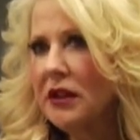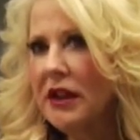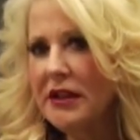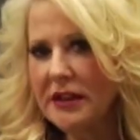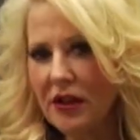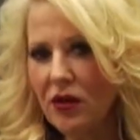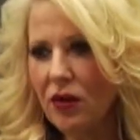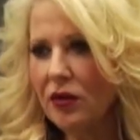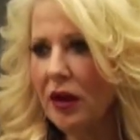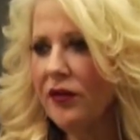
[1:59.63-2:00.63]
They
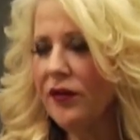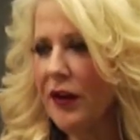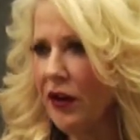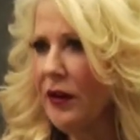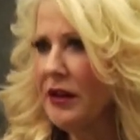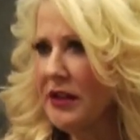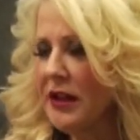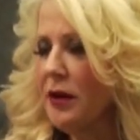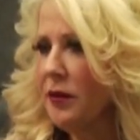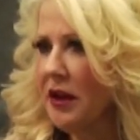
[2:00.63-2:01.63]
sold fairly the
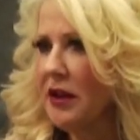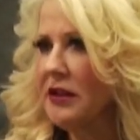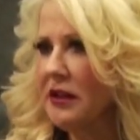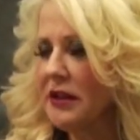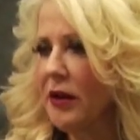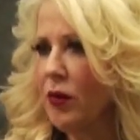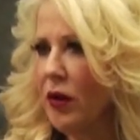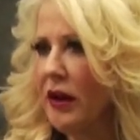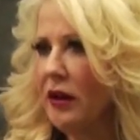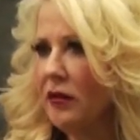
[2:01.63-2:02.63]
same things as Amway.